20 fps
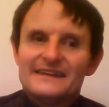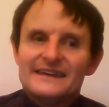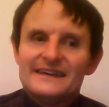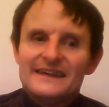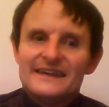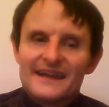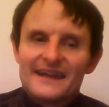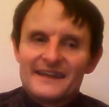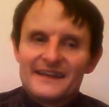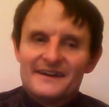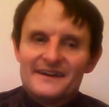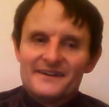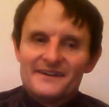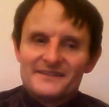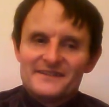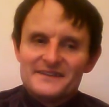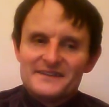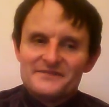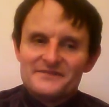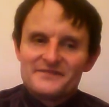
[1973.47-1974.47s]

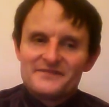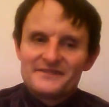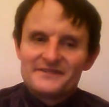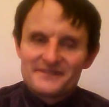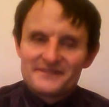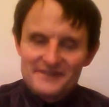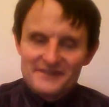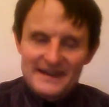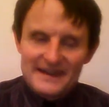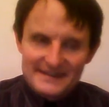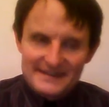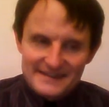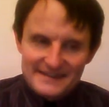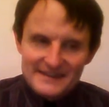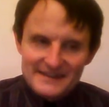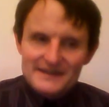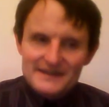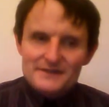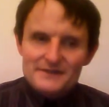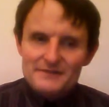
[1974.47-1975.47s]
Ireland. Great.
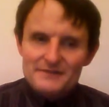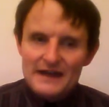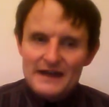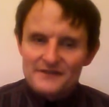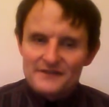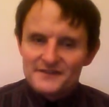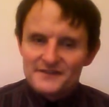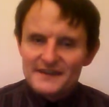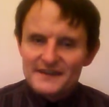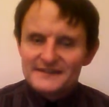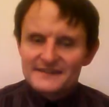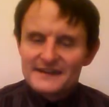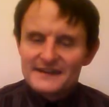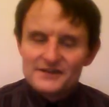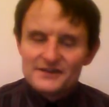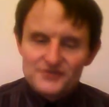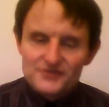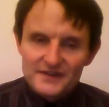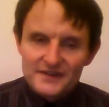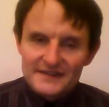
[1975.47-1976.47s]
We have 6
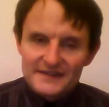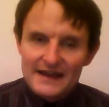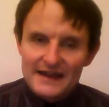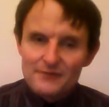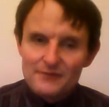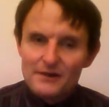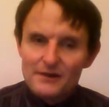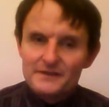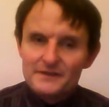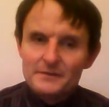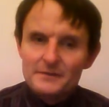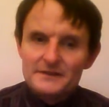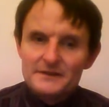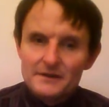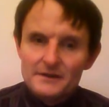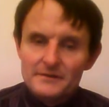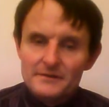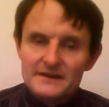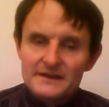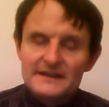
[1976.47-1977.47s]
countries there. What did we
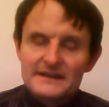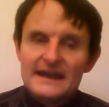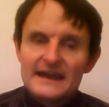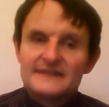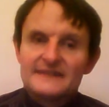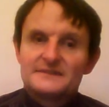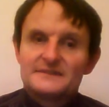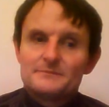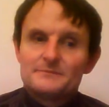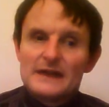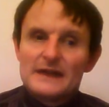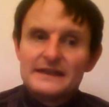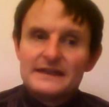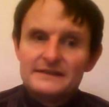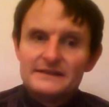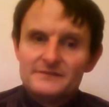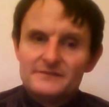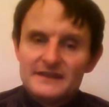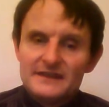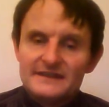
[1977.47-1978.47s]
do? We did
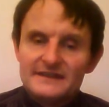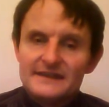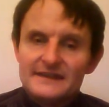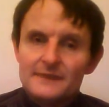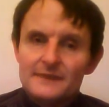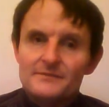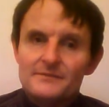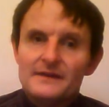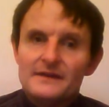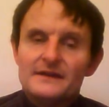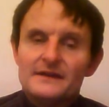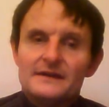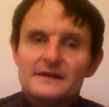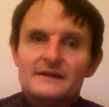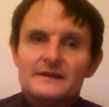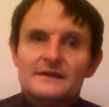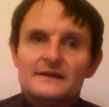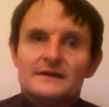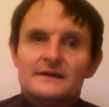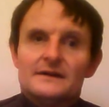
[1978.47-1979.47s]
Espagne. We did
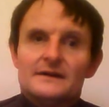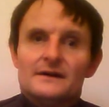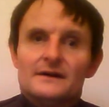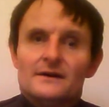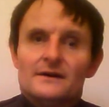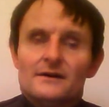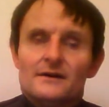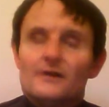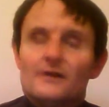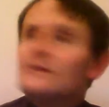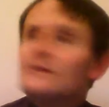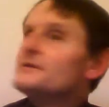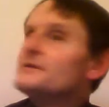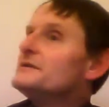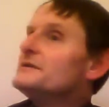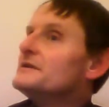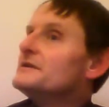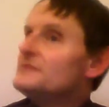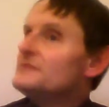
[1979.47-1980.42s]
or what did we do?